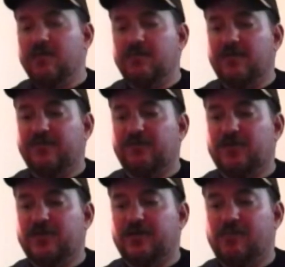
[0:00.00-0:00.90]
Muffin, what do
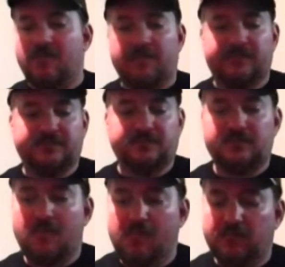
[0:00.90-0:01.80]
you think?
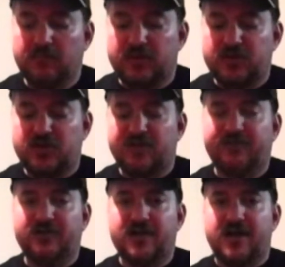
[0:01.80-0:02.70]

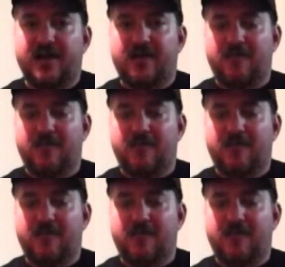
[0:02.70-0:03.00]
Chick-Fil-A